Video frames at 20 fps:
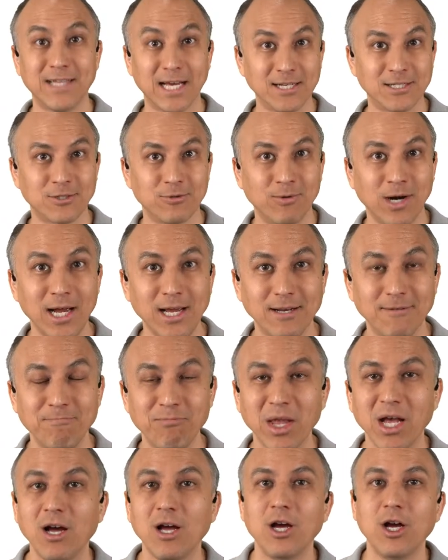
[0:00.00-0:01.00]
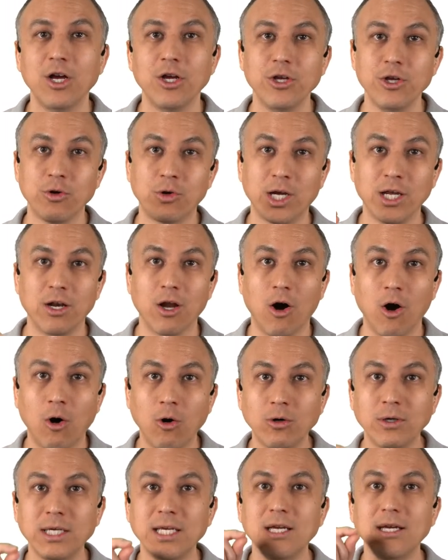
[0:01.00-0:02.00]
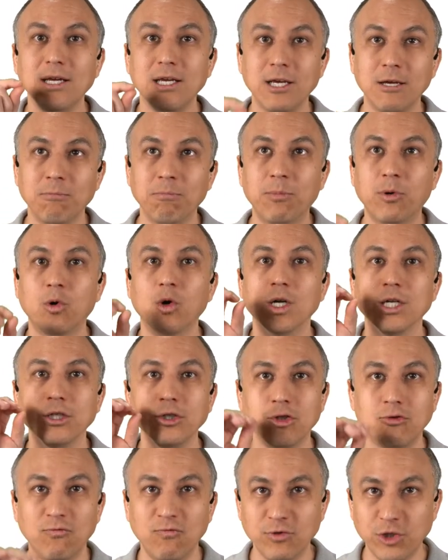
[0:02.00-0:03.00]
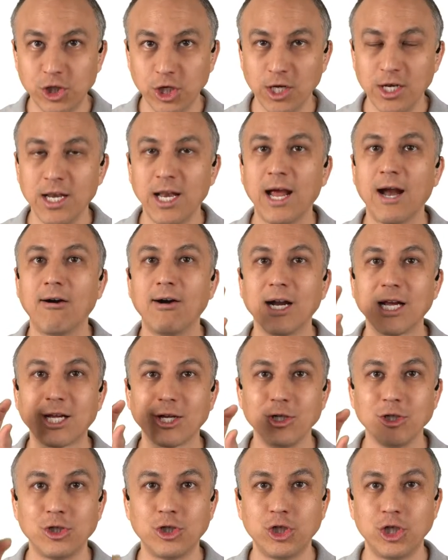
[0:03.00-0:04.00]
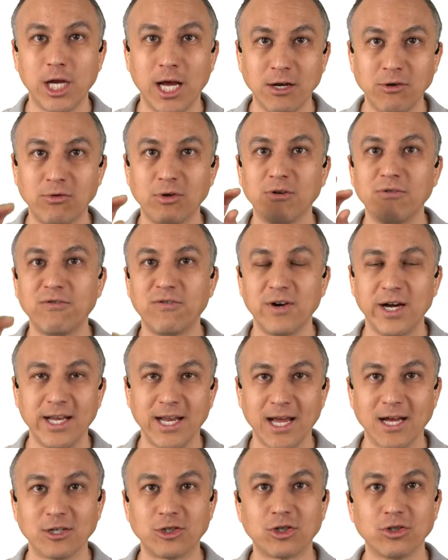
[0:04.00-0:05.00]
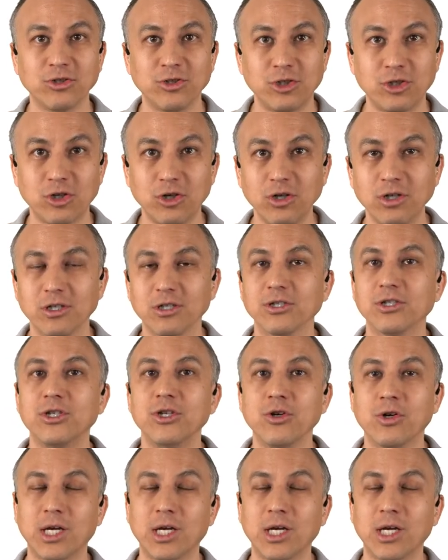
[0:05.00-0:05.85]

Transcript: That's right. You can only import generic general financial journals.